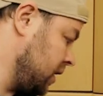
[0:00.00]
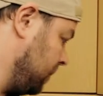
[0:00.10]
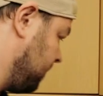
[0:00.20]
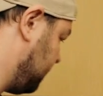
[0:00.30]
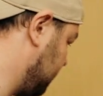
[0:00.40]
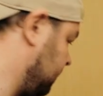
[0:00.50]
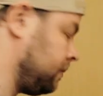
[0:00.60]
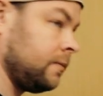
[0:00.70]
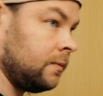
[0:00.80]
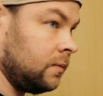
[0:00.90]
yeah,
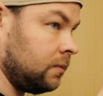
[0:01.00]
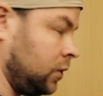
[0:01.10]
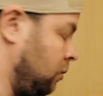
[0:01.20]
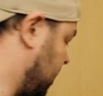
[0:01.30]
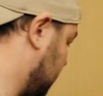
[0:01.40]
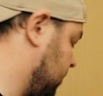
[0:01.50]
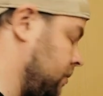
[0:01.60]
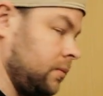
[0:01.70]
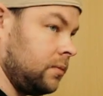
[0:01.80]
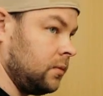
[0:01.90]
nobody
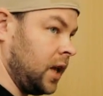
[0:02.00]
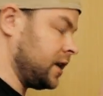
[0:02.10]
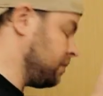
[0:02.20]
likes